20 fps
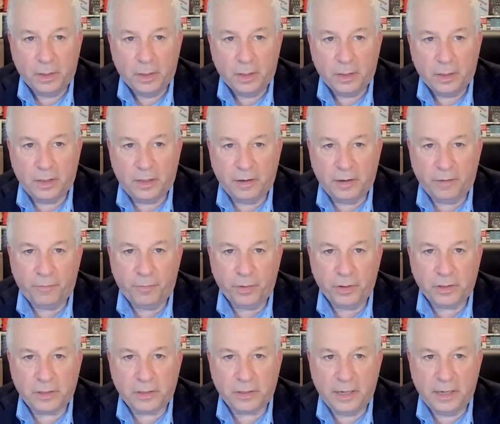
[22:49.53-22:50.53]
The
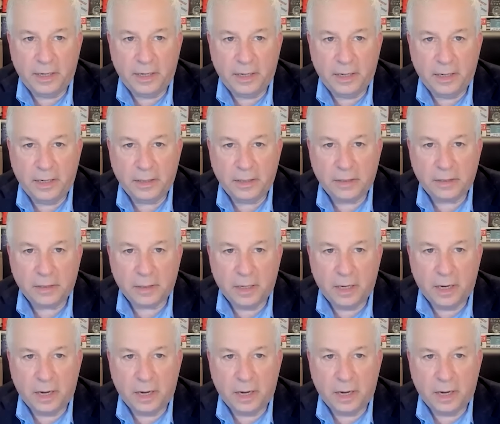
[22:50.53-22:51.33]
difference is